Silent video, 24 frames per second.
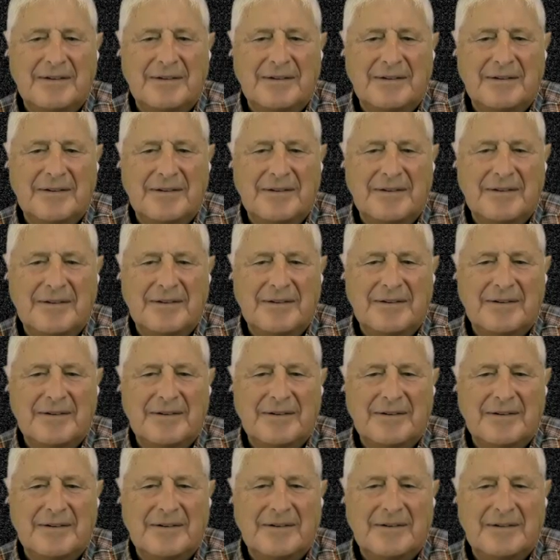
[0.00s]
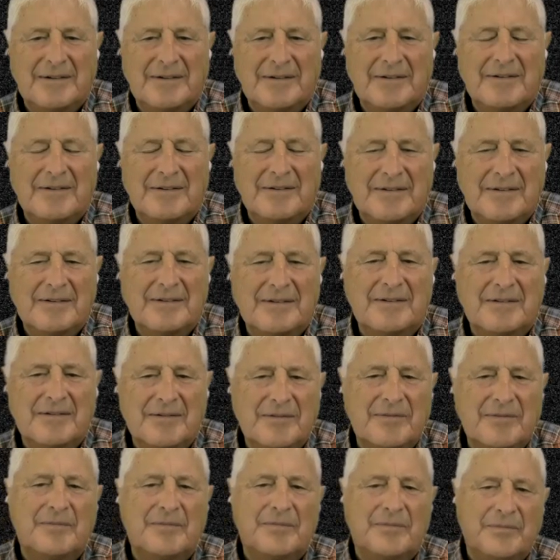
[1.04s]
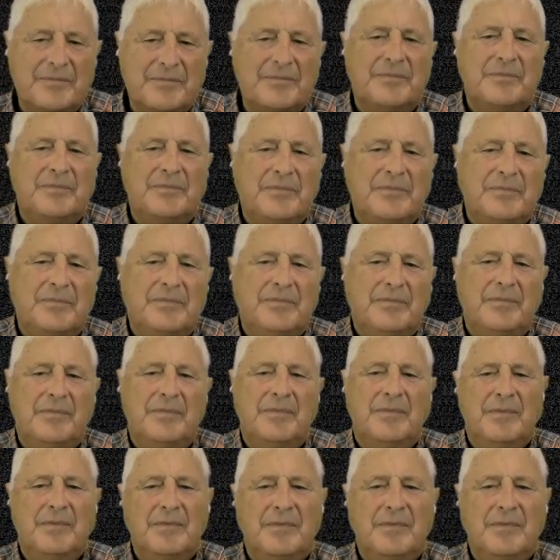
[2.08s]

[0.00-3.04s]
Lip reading: (silent)